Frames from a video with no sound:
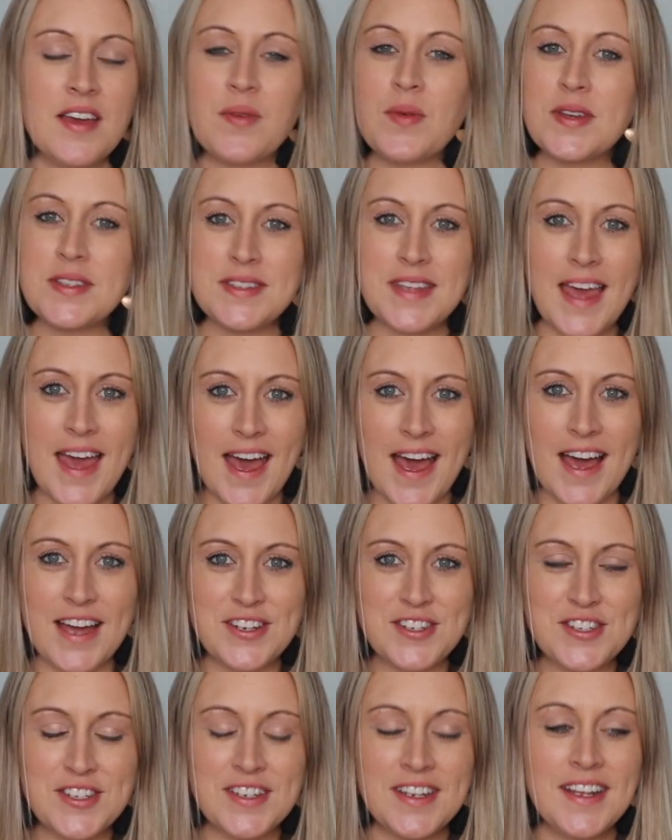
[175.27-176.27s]
was
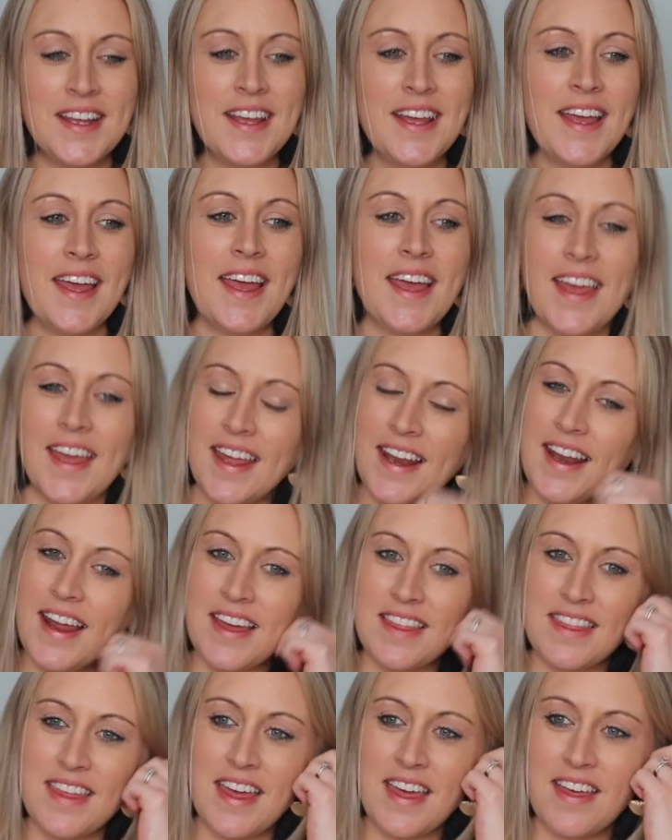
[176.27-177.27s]
Cash. And
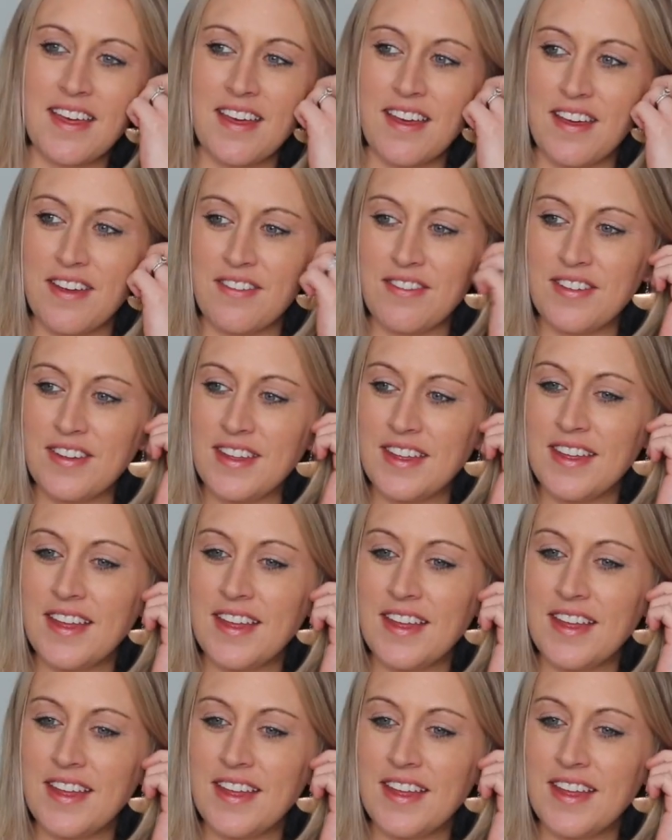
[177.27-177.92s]
I think of,